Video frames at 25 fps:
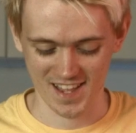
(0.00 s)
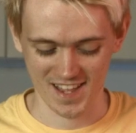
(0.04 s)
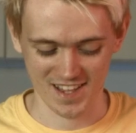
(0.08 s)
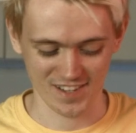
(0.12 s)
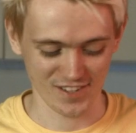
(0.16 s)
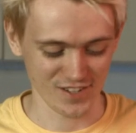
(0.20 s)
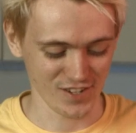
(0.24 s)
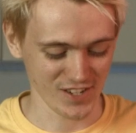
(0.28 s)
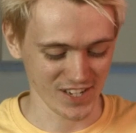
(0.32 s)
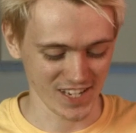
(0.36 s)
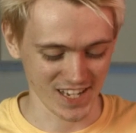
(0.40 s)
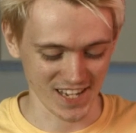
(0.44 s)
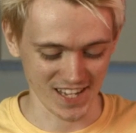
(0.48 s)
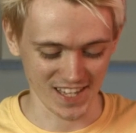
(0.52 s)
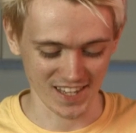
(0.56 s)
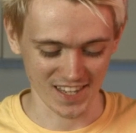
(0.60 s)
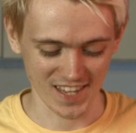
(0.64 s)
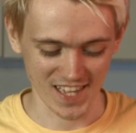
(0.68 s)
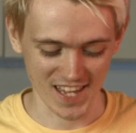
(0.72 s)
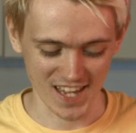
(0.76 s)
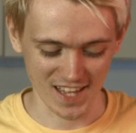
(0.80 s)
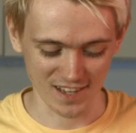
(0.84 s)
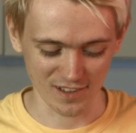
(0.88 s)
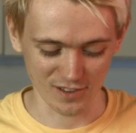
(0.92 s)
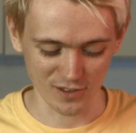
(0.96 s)
Look at
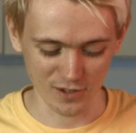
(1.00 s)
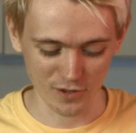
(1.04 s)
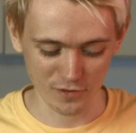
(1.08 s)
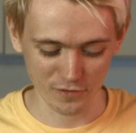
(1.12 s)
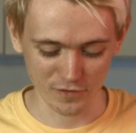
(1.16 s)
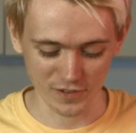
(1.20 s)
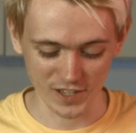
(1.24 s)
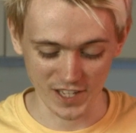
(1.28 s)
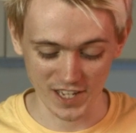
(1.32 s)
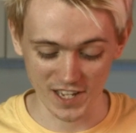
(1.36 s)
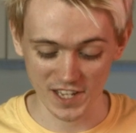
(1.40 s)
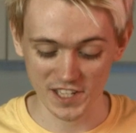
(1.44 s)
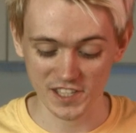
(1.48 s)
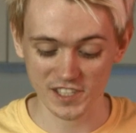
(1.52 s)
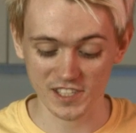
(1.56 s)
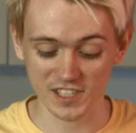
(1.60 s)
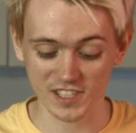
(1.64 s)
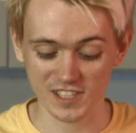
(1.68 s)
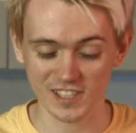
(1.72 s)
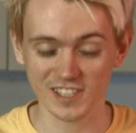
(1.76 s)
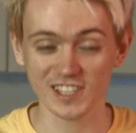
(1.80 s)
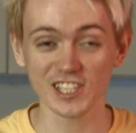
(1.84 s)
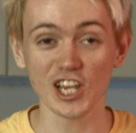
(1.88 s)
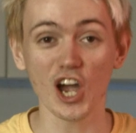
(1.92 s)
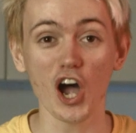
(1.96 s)
that, lovely.
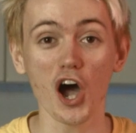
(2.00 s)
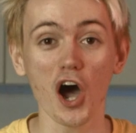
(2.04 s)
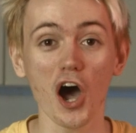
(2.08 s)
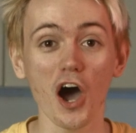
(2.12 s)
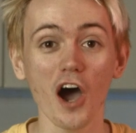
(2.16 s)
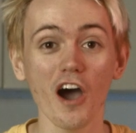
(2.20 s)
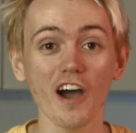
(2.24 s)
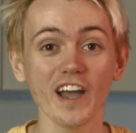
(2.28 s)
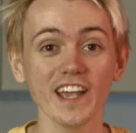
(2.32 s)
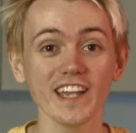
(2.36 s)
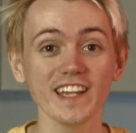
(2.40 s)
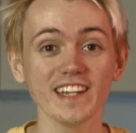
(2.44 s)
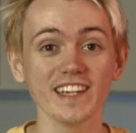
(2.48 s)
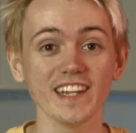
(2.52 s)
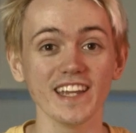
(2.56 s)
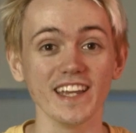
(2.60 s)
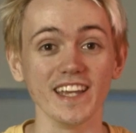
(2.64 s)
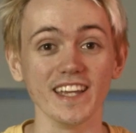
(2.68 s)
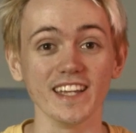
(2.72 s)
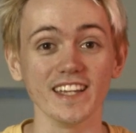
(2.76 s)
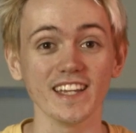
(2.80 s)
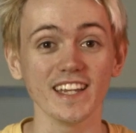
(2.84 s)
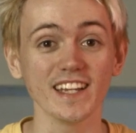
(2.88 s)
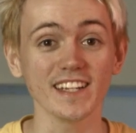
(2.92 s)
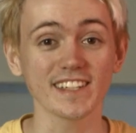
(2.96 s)
It's
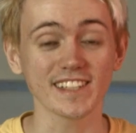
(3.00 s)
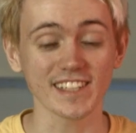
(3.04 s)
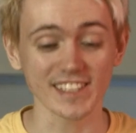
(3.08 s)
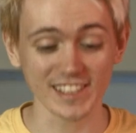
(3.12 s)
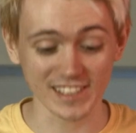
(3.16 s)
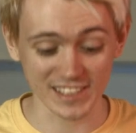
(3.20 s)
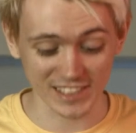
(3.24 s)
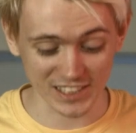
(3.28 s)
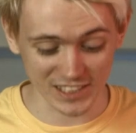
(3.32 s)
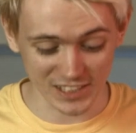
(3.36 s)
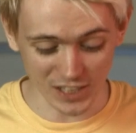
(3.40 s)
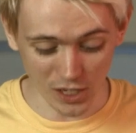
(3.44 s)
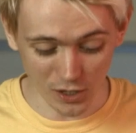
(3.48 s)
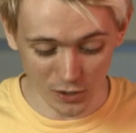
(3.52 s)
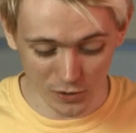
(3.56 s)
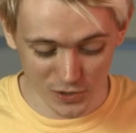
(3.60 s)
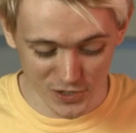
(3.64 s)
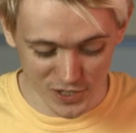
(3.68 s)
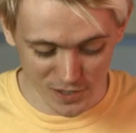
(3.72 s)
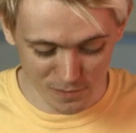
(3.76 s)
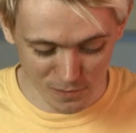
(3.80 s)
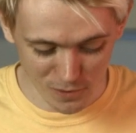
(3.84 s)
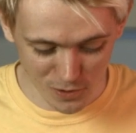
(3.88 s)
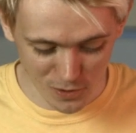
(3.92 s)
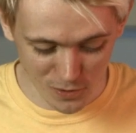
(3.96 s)
tiny. It is so
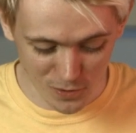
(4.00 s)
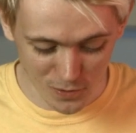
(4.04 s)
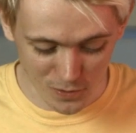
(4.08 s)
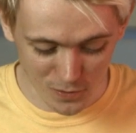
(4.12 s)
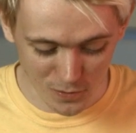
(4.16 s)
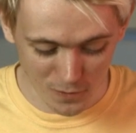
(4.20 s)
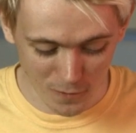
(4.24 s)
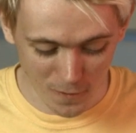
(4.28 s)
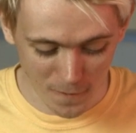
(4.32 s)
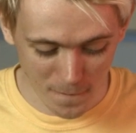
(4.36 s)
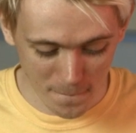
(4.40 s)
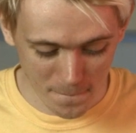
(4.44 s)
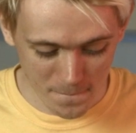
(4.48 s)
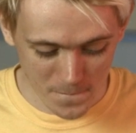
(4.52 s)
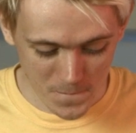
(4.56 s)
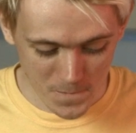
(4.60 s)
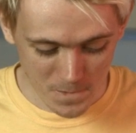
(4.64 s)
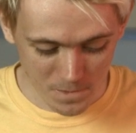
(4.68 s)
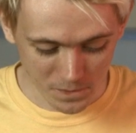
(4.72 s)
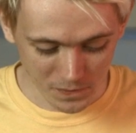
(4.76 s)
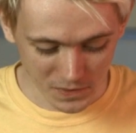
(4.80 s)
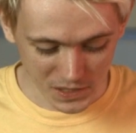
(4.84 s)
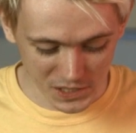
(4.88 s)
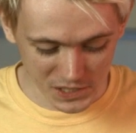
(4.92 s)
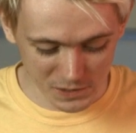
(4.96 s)
small.
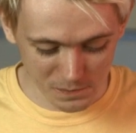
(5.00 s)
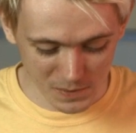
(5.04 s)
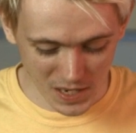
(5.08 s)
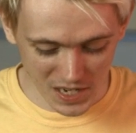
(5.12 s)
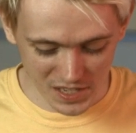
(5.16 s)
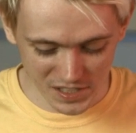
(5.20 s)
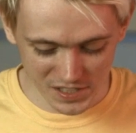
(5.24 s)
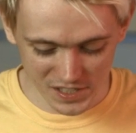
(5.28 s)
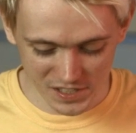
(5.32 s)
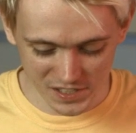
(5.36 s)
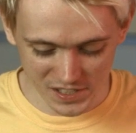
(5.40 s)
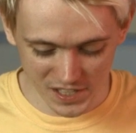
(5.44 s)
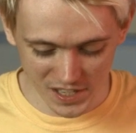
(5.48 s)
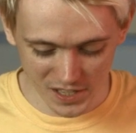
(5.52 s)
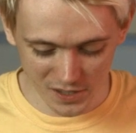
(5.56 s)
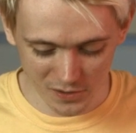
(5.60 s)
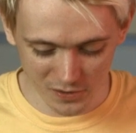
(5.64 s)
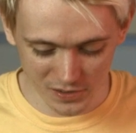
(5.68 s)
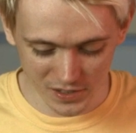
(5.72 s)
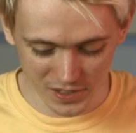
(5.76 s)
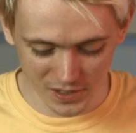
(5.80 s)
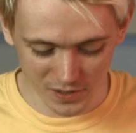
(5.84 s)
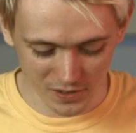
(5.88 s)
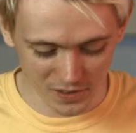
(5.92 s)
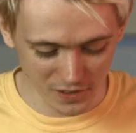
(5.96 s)
Especially seeing
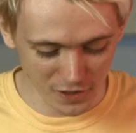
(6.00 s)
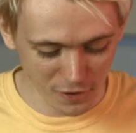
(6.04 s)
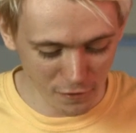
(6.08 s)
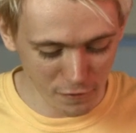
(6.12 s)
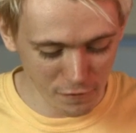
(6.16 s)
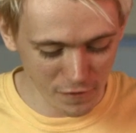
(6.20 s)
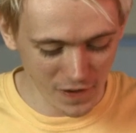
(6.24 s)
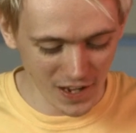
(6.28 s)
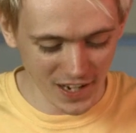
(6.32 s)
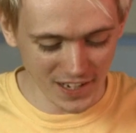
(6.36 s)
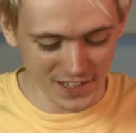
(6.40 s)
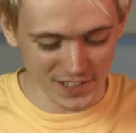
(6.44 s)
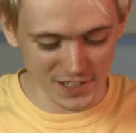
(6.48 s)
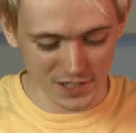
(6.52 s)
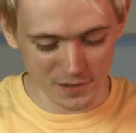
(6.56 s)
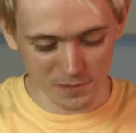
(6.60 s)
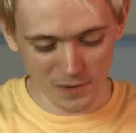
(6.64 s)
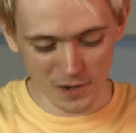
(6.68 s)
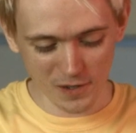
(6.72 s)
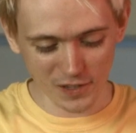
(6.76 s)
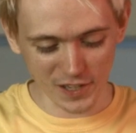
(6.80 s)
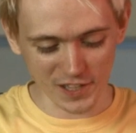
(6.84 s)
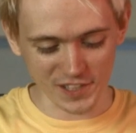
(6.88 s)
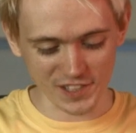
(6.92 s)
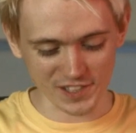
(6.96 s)
all the fans as
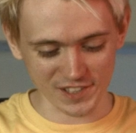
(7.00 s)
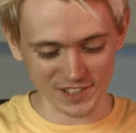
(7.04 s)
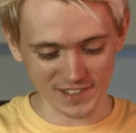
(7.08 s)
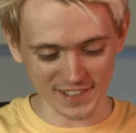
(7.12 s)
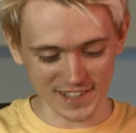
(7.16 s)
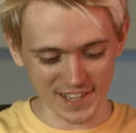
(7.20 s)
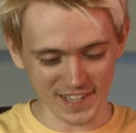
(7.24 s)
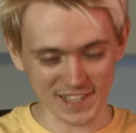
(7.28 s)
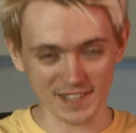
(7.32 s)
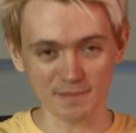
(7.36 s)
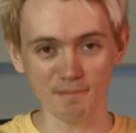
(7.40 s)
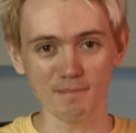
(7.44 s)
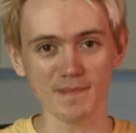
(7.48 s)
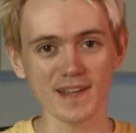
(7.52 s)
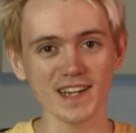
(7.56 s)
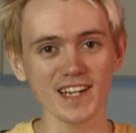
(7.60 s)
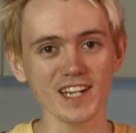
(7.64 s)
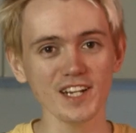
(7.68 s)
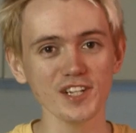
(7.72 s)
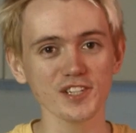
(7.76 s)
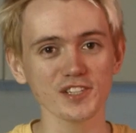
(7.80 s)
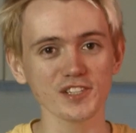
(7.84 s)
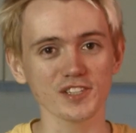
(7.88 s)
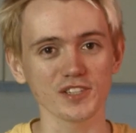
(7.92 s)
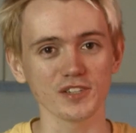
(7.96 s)
well, they're
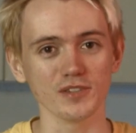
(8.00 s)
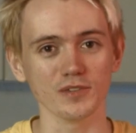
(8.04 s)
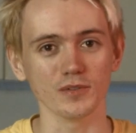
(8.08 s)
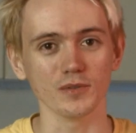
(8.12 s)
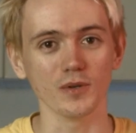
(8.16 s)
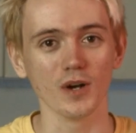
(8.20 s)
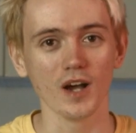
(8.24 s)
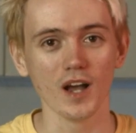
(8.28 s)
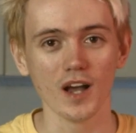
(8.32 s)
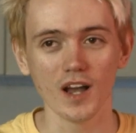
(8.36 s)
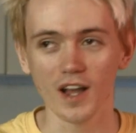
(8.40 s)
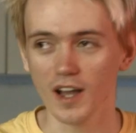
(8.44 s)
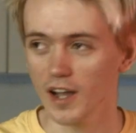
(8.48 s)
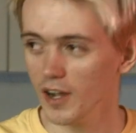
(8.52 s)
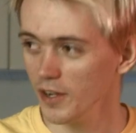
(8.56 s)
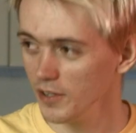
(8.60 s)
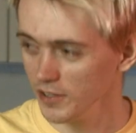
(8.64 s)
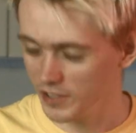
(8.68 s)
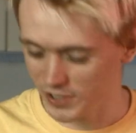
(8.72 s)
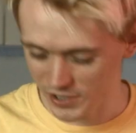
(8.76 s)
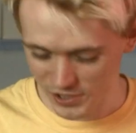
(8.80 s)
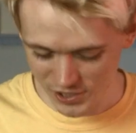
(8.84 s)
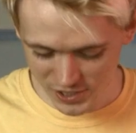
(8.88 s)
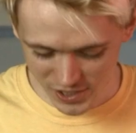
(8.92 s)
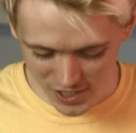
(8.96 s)
minuscule.
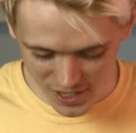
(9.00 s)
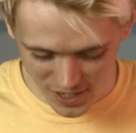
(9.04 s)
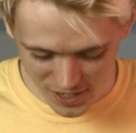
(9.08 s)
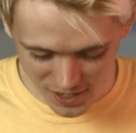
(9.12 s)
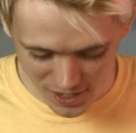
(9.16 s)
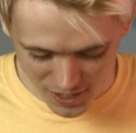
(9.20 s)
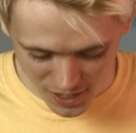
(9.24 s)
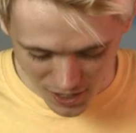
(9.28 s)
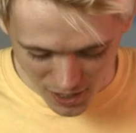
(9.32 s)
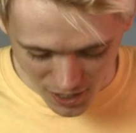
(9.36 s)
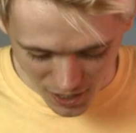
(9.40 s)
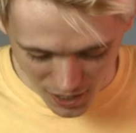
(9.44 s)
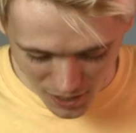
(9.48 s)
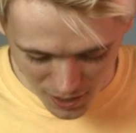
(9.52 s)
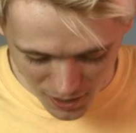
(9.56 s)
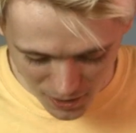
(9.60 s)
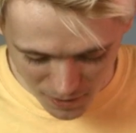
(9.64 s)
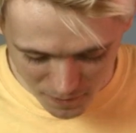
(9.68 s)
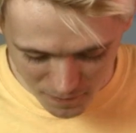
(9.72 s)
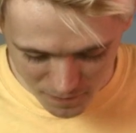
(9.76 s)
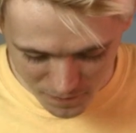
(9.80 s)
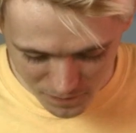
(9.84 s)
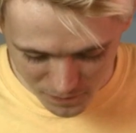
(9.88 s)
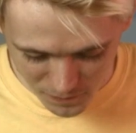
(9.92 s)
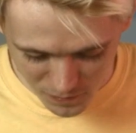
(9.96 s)
Holy shit.
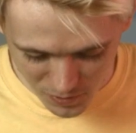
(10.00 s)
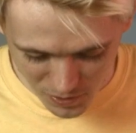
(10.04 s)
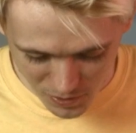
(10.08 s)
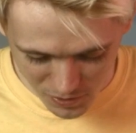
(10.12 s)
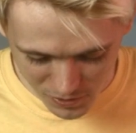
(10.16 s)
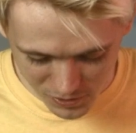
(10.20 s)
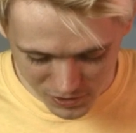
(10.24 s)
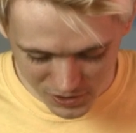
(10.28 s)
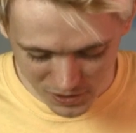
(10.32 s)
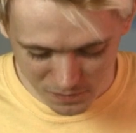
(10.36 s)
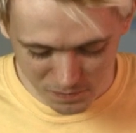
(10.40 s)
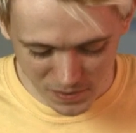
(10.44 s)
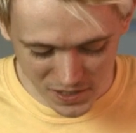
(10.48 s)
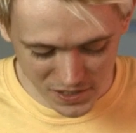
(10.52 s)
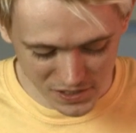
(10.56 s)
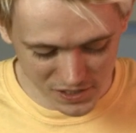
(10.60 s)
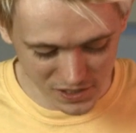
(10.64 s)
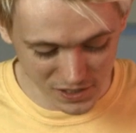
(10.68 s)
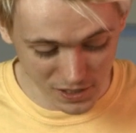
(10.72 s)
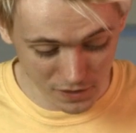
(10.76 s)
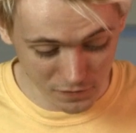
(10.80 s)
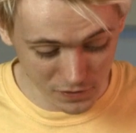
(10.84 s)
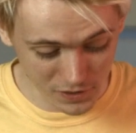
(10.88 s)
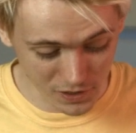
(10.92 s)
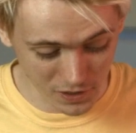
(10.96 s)
Well, compared to
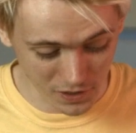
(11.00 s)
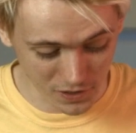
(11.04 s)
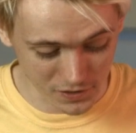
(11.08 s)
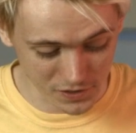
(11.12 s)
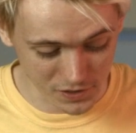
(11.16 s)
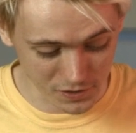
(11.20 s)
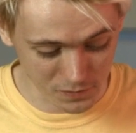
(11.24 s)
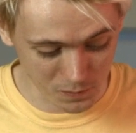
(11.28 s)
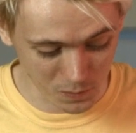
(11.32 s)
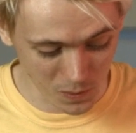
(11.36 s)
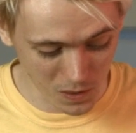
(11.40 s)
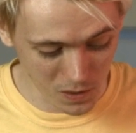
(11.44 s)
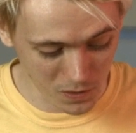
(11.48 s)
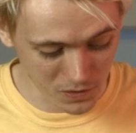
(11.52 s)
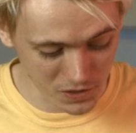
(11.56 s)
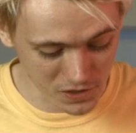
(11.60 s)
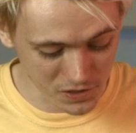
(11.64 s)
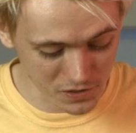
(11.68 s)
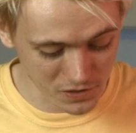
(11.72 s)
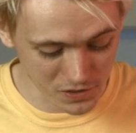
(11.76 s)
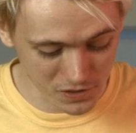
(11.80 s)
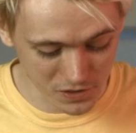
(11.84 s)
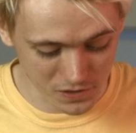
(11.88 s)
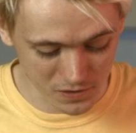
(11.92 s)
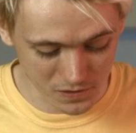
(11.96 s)
the other cards as well,
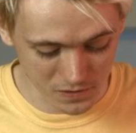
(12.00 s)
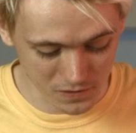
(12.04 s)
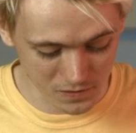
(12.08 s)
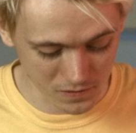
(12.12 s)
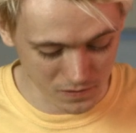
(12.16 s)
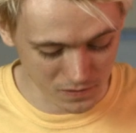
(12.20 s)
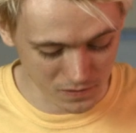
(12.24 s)
it's just